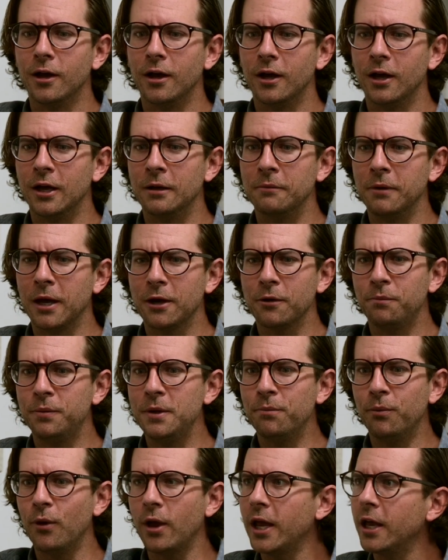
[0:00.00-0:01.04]
do
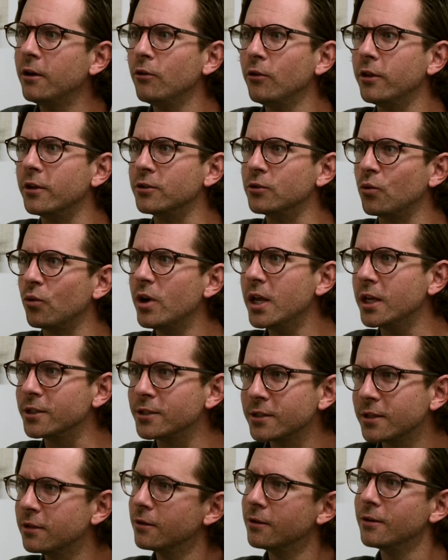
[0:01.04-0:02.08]
people handle this
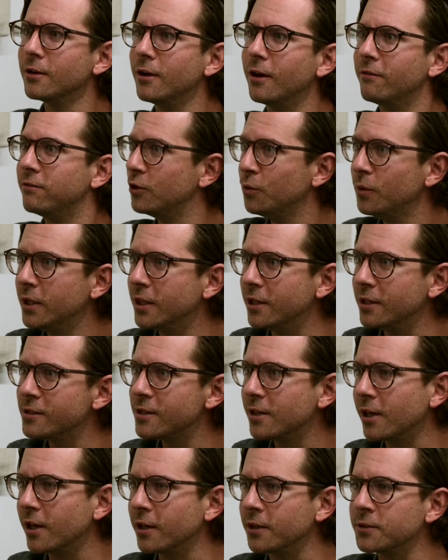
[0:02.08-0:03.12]
risk of doing these
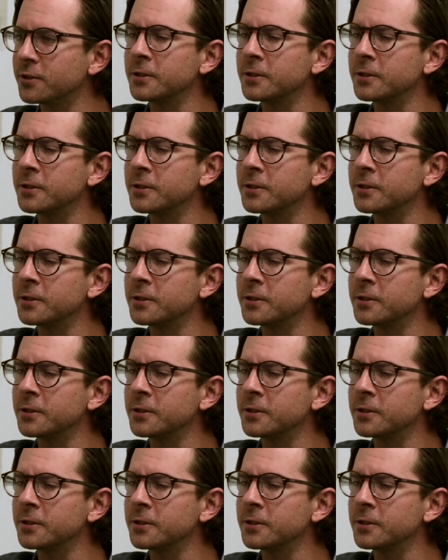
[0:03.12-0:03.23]
things?